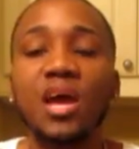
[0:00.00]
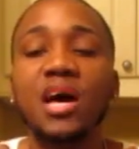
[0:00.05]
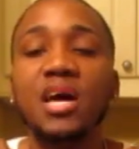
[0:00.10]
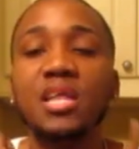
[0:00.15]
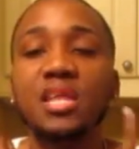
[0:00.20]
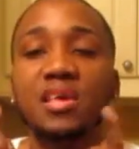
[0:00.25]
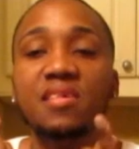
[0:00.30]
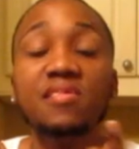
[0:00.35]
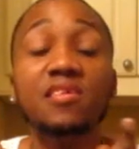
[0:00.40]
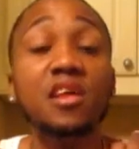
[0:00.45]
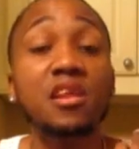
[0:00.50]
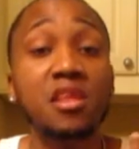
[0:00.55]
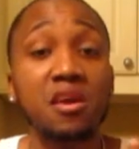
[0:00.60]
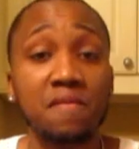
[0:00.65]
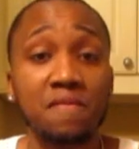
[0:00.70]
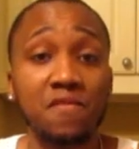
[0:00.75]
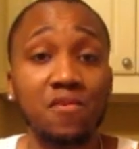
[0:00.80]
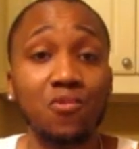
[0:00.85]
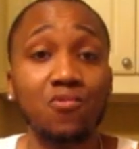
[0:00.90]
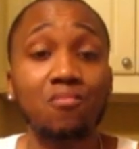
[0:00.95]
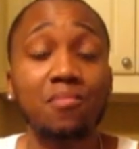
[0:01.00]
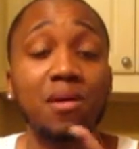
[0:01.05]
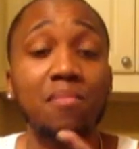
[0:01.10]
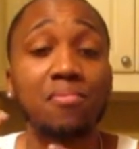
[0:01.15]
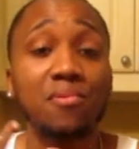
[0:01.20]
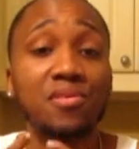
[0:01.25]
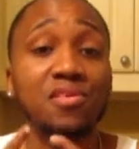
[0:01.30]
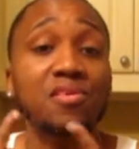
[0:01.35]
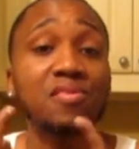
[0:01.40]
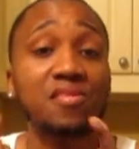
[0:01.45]
a niece and a nephew, my
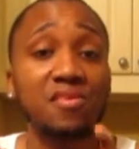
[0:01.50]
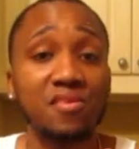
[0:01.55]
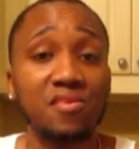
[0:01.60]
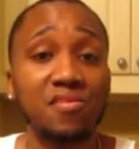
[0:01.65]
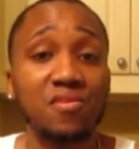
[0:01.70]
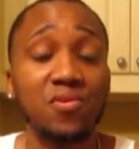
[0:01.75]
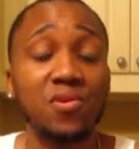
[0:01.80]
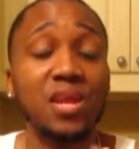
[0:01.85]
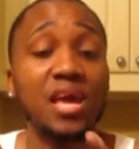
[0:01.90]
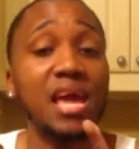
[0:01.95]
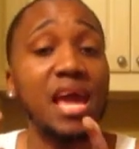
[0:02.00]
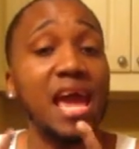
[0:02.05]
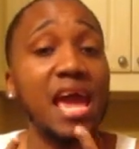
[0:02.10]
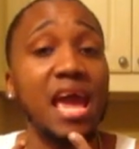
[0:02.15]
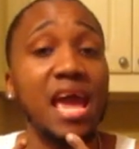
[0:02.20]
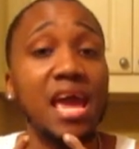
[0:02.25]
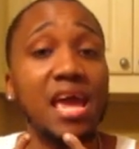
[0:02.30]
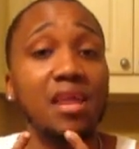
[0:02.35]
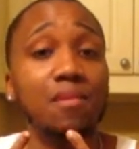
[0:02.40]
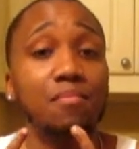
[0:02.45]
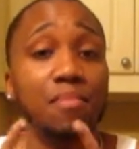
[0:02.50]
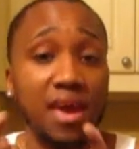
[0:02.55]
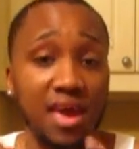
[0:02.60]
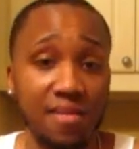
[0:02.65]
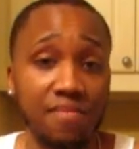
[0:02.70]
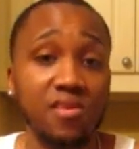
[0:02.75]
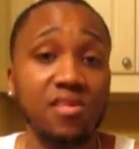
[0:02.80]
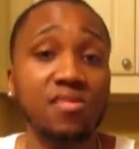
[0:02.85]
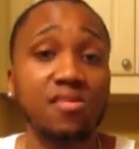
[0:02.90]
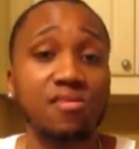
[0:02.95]
brother and sister, they had
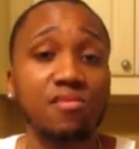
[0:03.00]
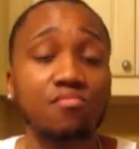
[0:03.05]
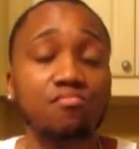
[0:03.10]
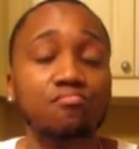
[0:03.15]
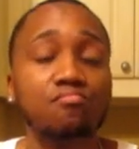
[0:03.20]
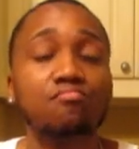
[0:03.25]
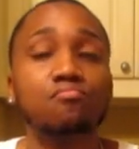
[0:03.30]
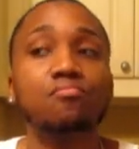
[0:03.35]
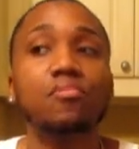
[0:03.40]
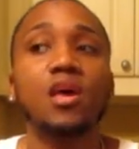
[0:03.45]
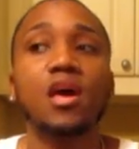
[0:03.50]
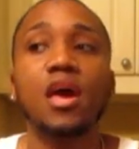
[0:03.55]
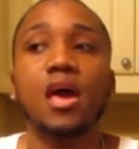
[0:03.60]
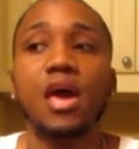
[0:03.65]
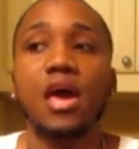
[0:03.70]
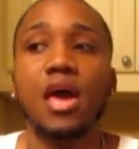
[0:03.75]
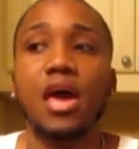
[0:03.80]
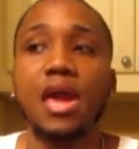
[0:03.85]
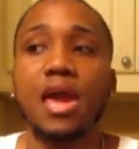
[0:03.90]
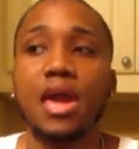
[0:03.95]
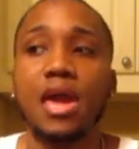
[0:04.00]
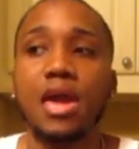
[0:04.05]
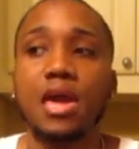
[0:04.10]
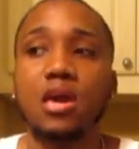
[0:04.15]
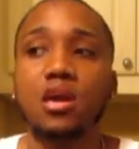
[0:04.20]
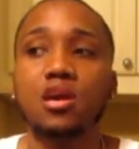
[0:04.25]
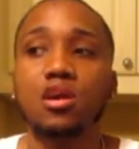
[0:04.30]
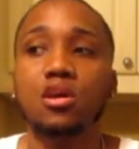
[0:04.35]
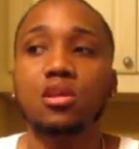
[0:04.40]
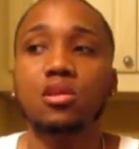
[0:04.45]
babies.
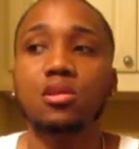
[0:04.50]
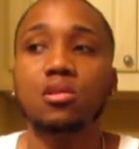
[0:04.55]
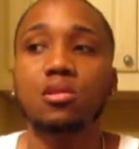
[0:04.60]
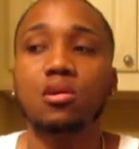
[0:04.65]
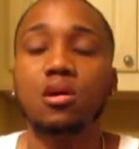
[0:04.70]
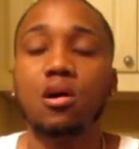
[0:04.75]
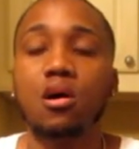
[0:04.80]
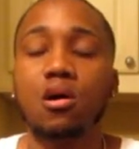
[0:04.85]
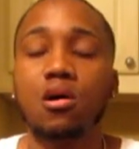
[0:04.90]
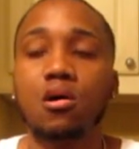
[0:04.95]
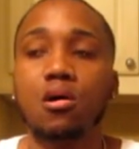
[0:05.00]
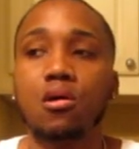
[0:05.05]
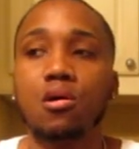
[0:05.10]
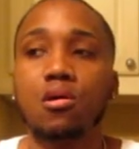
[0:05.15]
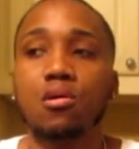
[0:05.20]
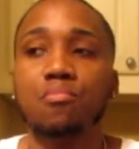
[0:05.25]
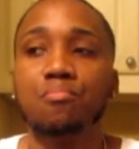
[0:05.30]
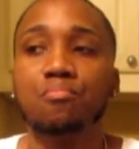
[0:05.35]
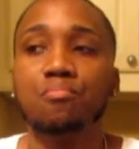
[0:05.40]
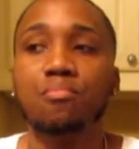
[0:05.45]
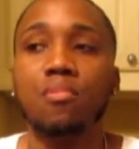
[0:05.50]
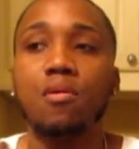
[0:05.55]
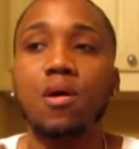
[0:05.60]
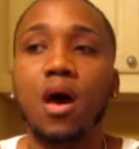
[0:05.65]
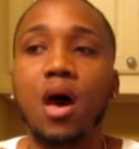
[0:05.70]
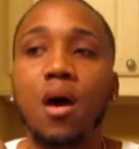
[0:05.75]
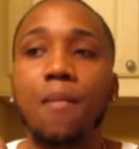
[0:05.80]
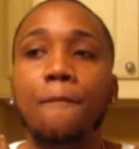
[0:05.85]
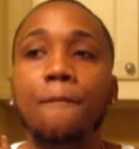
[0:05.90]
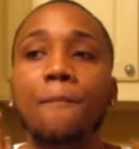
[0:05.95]
And um,
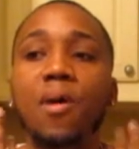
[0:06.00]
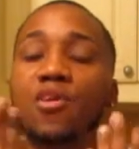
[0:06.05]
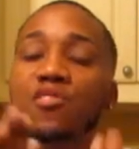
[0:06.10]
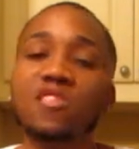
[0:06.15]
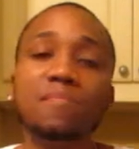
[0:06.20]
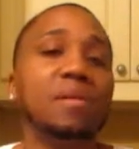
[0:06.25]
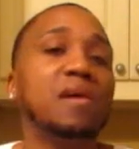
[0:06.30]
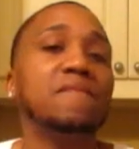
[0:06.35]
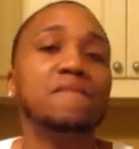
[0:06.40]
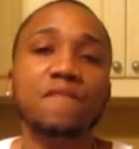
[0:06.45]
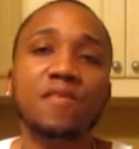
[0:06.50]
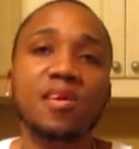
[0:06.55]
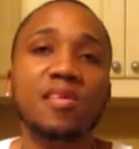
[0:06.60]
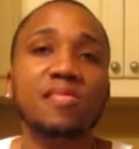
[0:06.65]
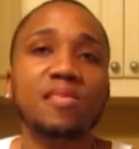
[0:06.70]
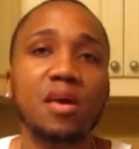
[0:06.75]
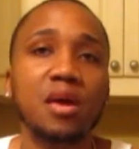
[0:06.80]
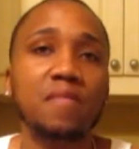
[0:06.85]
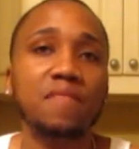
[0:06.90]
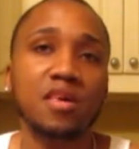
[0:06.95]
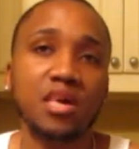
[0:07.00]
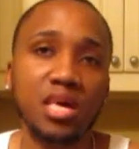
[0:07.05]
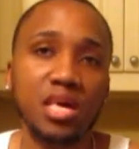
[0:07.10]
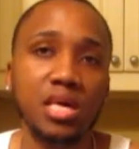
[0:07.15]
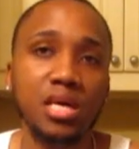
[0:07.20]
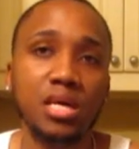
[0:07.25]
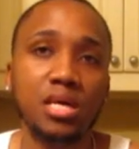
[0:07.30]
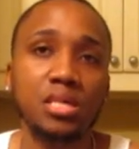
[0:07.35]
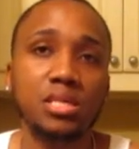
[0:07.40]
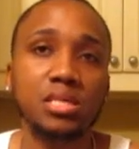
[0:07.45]
most of my friends have
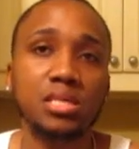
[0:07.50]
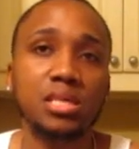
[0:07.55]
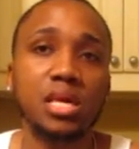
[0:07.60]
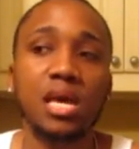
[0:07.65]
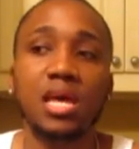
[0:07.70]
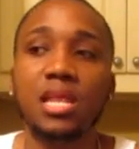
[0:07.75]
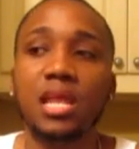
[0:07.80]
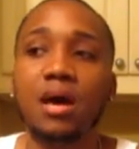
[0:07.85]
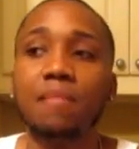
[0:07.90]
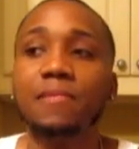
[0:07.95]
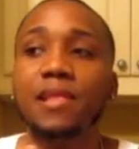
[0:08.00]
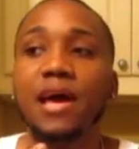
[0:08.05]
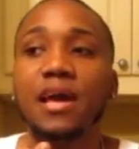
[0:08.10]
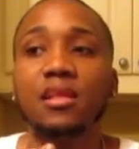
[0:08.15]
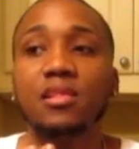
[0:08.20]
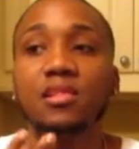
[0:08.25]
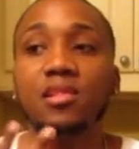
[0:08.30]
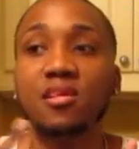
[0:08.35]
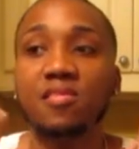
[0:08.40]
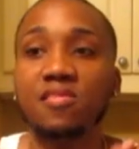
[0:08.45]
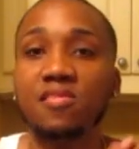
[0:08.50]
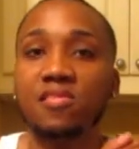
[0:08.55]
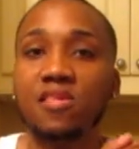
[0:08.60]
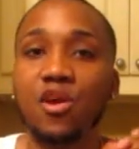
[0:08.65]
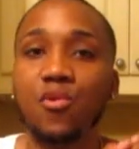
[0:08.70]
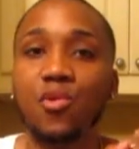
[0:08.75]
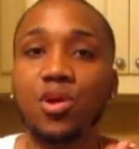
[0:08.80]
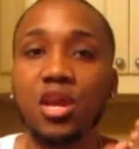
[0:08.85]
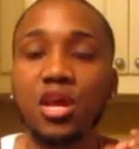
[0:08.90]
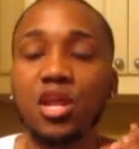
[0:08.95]
kids. And I'm like the
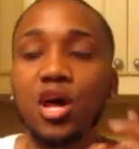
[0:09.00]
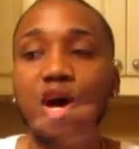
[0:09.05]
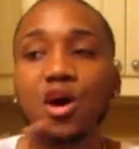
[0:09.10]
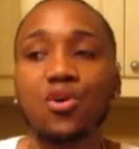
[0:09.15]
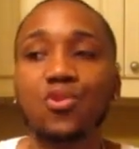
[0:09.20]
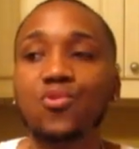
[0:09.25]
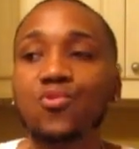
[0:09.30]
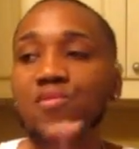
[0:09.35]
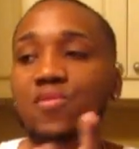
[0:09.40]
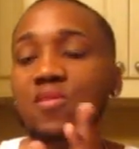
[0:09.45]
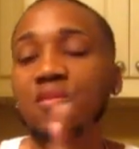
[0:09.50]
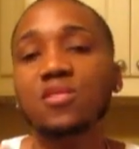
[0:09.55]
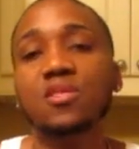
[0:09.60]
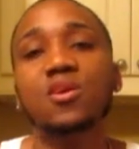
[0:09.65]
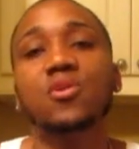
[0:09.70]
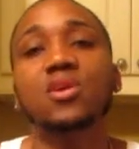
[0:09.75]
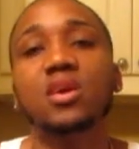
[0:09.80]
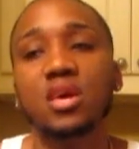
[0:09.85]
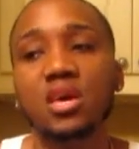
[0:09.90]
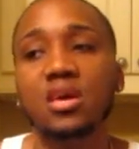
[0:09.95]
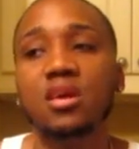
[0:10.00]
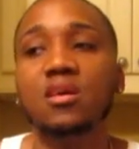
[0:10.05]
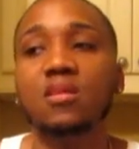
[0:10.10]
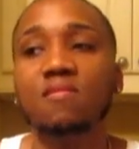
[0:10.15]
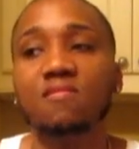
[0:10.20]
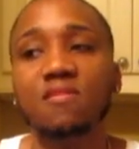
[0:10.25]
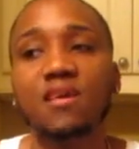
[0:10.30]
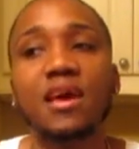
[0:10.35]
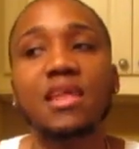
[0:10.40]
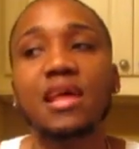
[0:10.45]
surrogate uncle to their
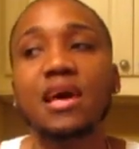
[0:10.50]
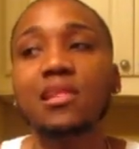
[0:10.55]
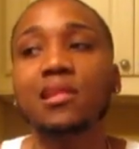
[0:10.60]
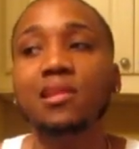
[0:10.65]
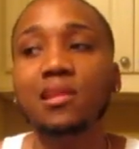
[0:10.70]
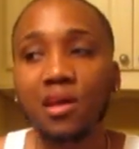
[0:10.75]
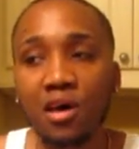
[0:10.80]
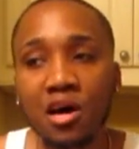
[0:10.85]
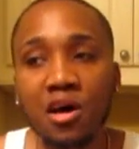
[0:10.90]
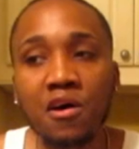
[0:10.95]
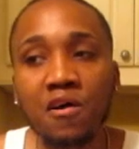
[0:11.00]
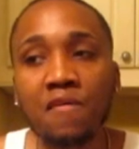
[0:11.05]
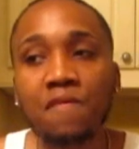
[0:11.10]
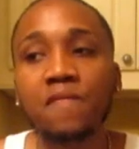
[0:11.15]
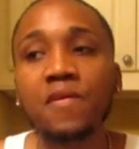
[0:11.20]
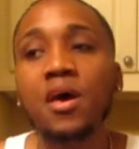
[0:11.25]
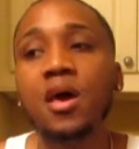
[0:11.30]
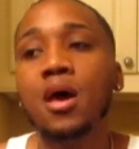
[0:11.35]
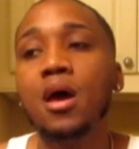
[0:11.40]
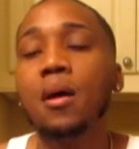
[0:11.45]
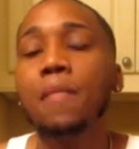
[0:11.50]
kids. And I love